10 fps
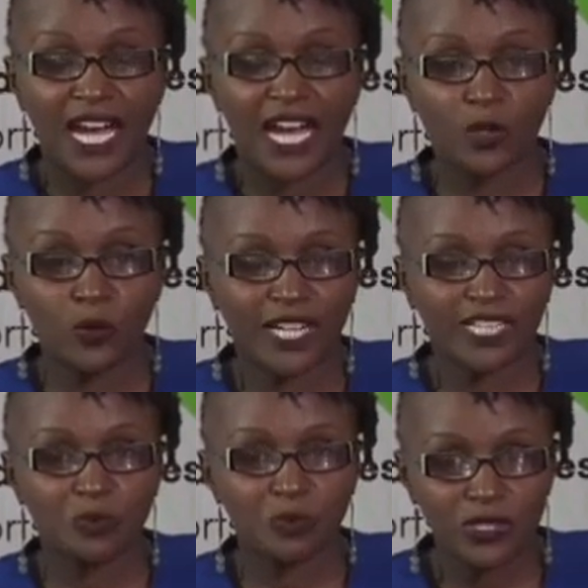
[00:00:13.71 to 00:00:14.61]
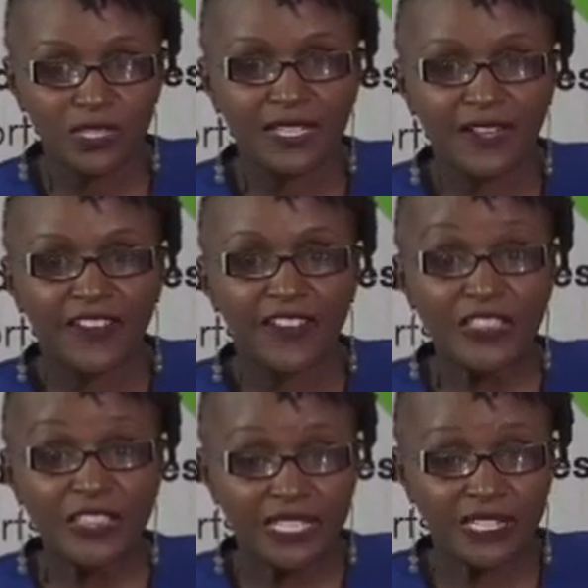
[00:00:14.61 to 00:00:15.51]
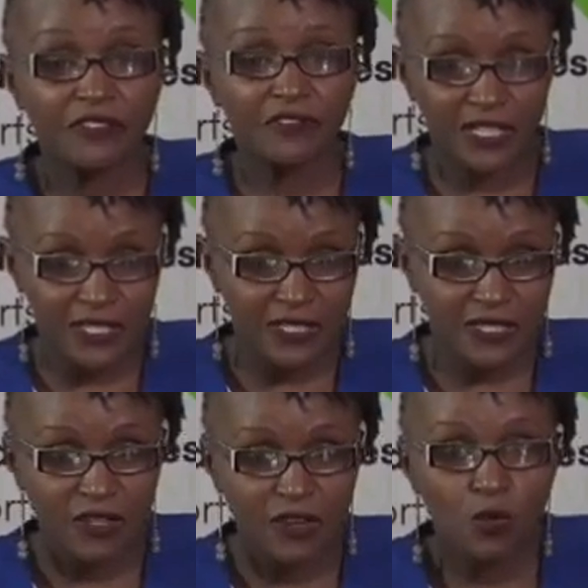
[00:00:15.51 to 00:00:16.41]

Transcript: I look at sports in three facets.